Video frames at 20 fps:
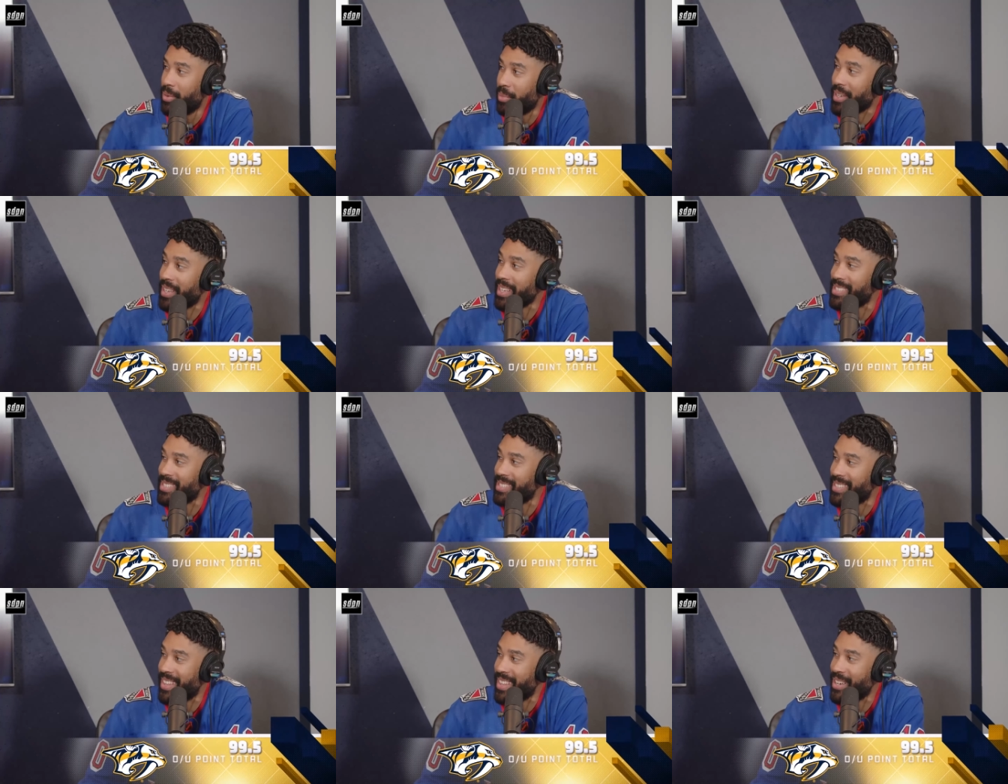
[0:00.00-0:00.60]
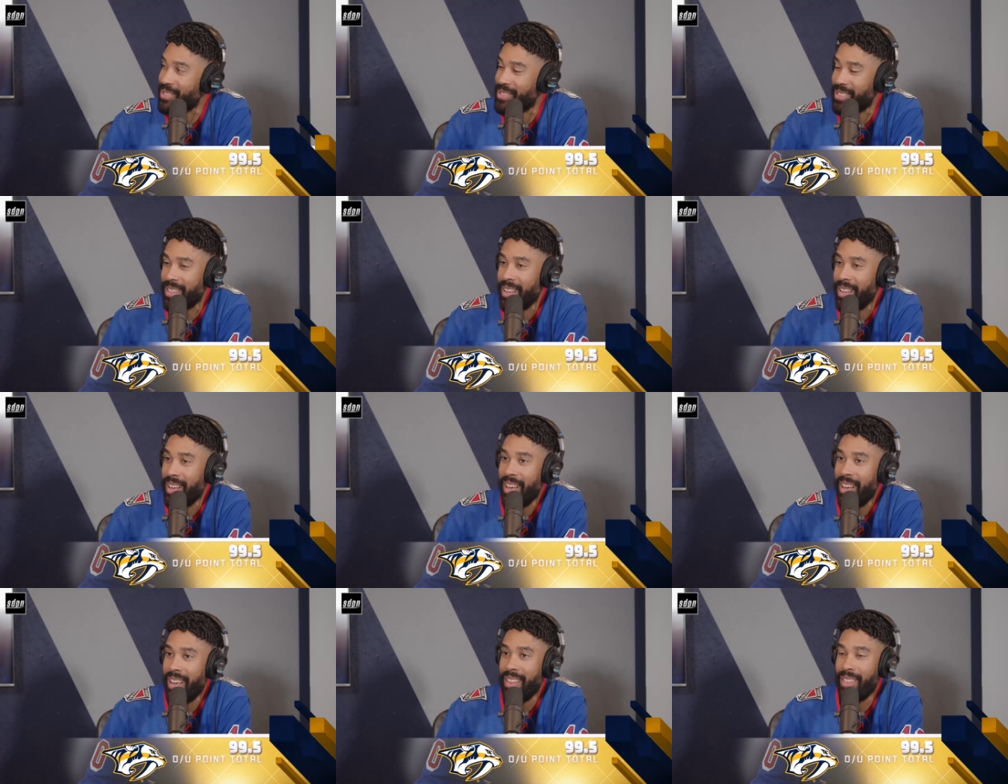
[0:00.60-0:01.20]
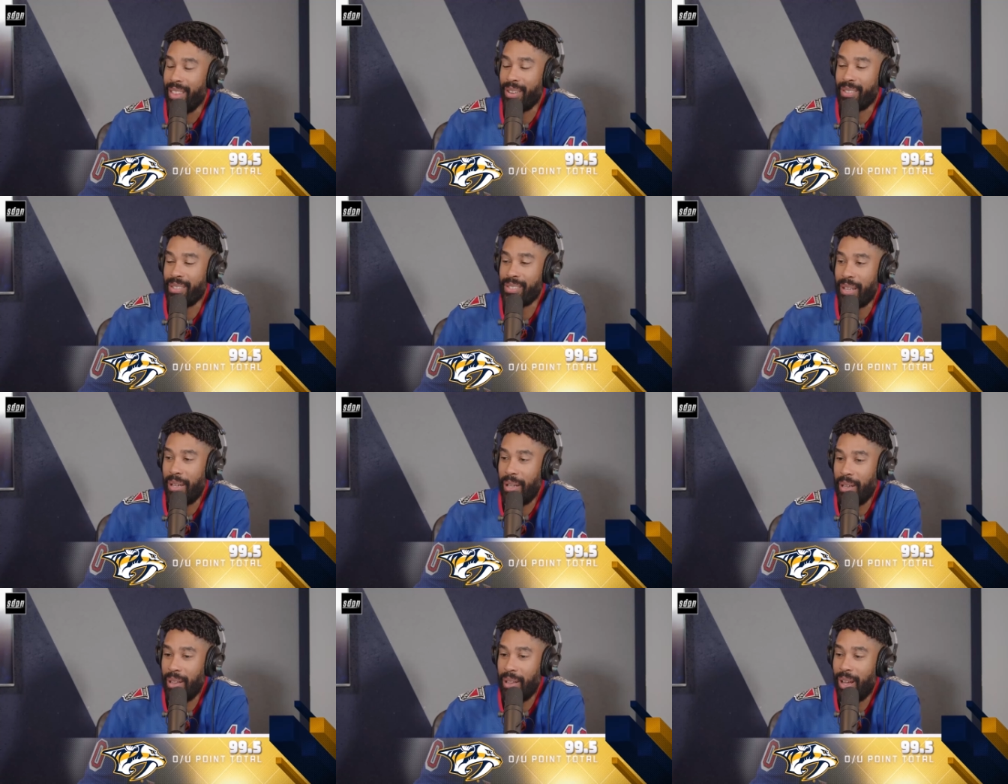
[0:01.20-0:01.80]
Extremely. There's a
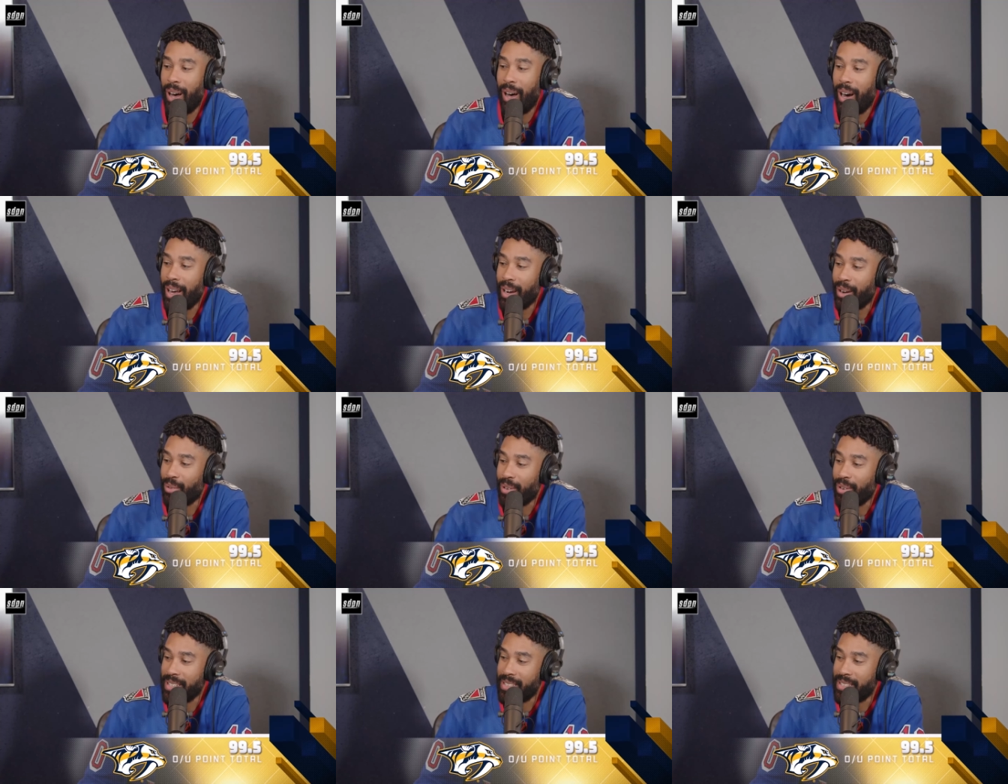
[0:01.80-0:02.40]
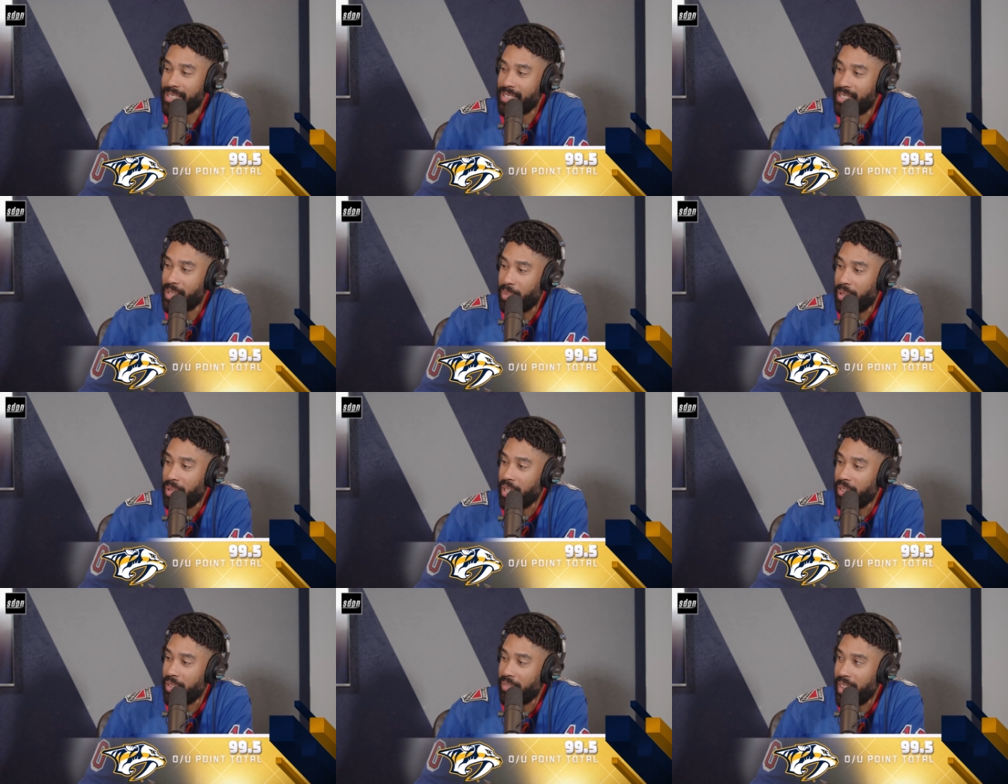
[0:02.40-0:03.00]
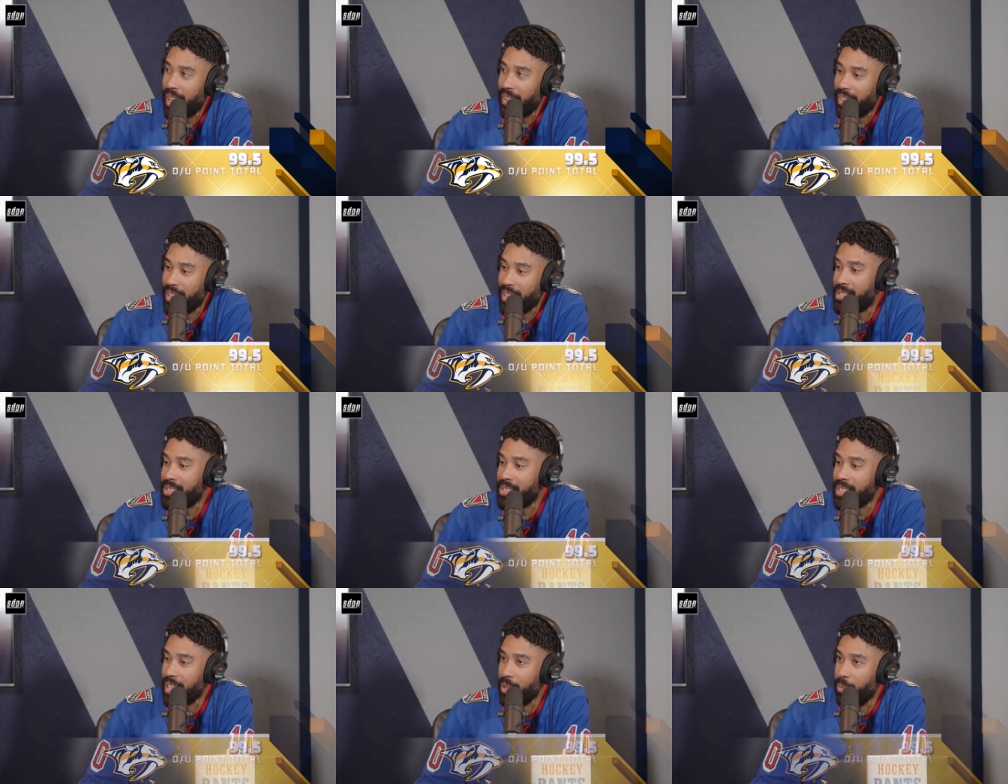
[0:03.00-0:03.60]
lot of reason to believe that
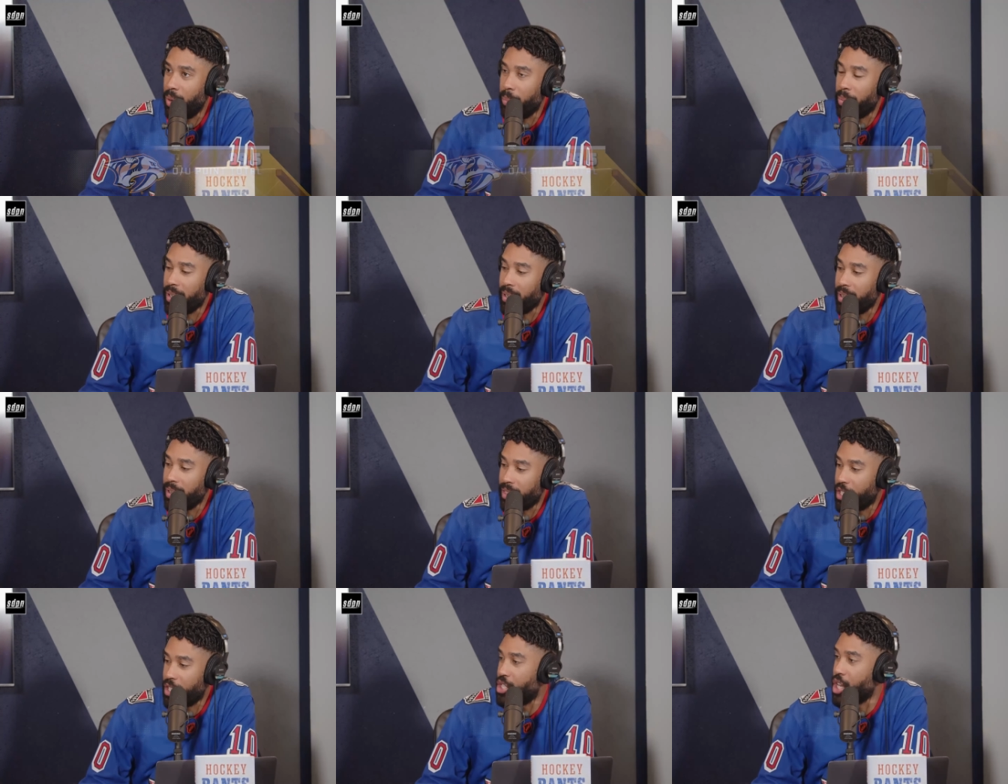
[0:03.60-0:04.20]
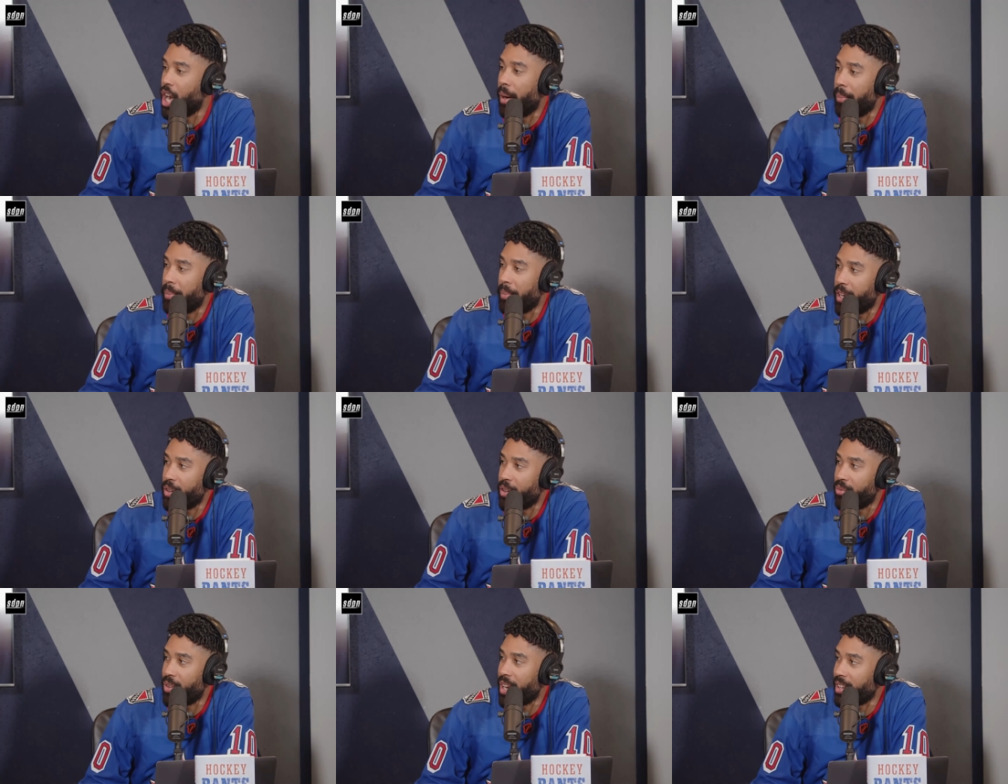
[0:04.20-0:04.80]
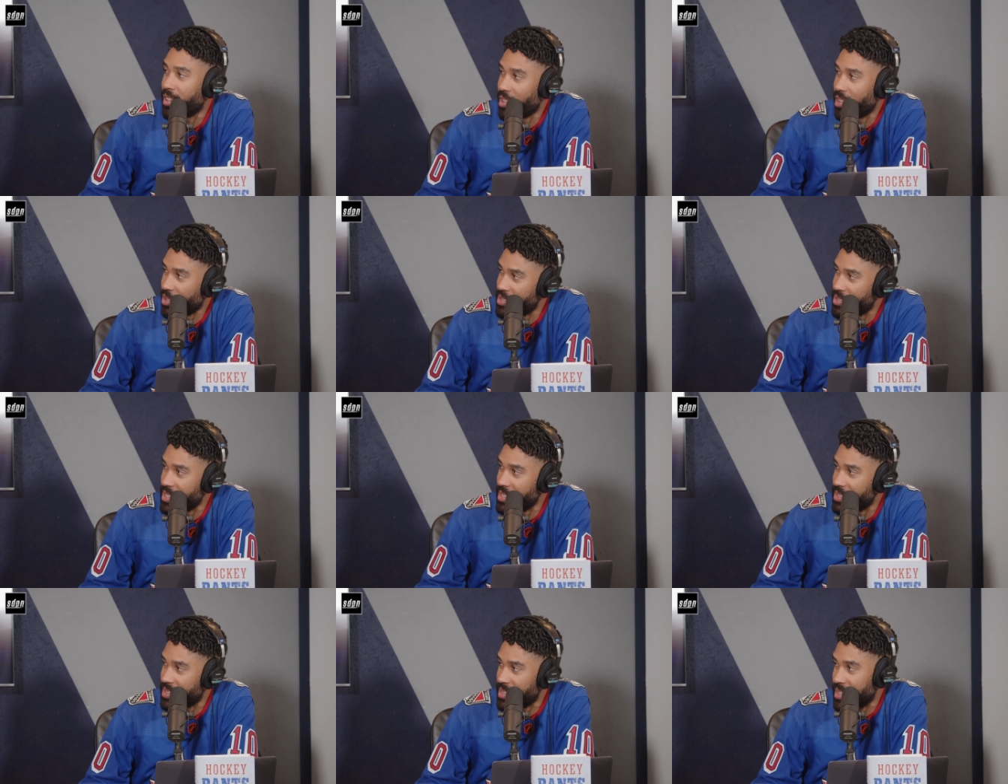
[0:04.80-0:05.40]
this team will be the dominant regular
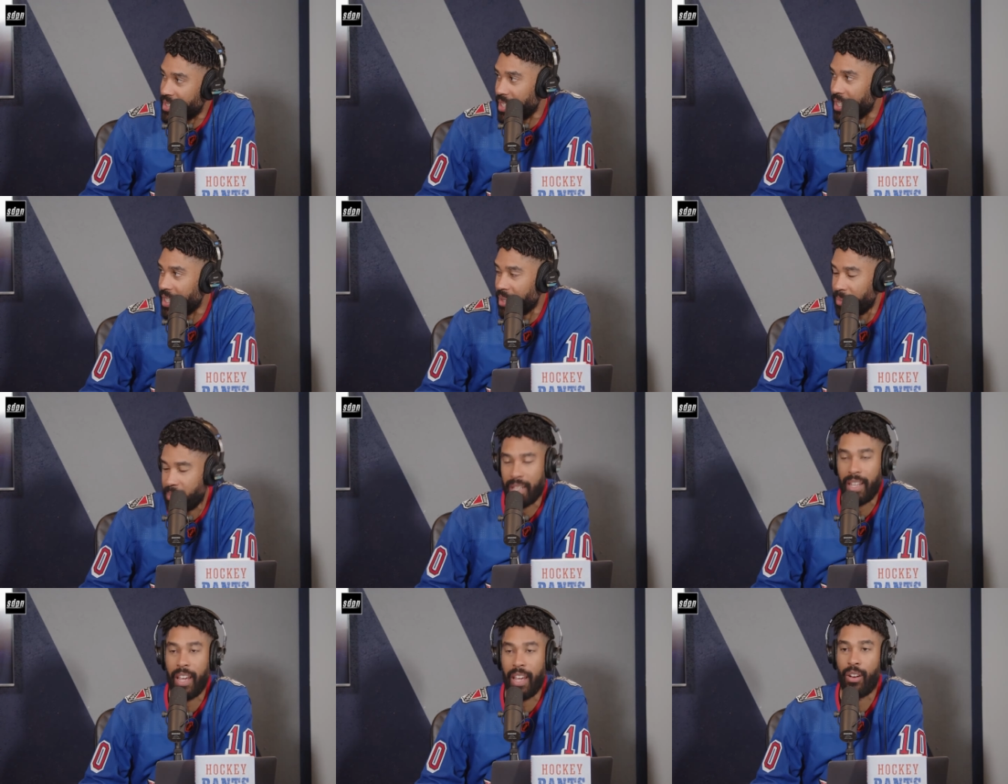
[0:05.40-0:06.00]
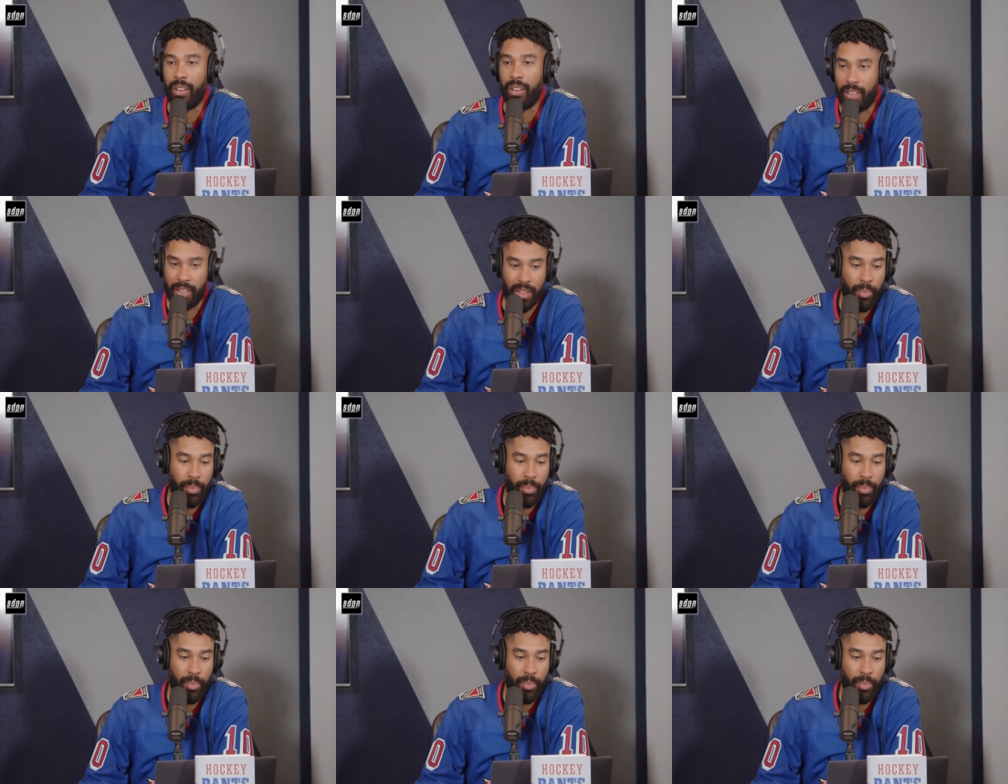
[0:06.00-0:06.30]
season team and carry it into